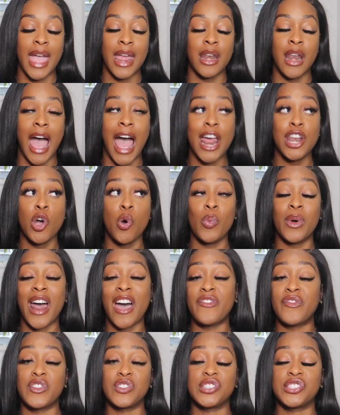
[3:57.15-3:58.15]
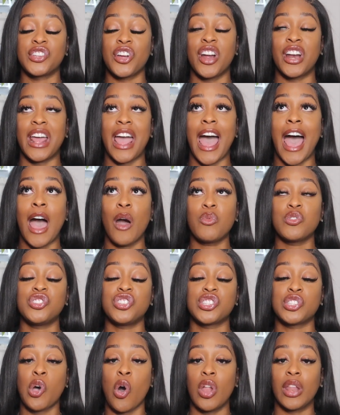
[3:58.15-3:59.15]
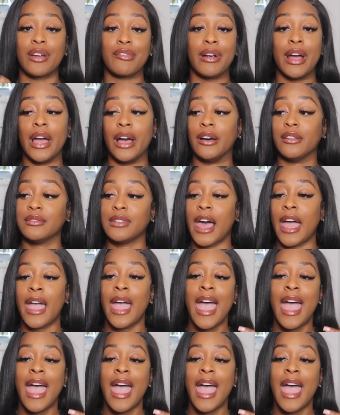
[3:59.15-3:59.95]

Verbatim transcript: And I know when I first started, I was just calling around like,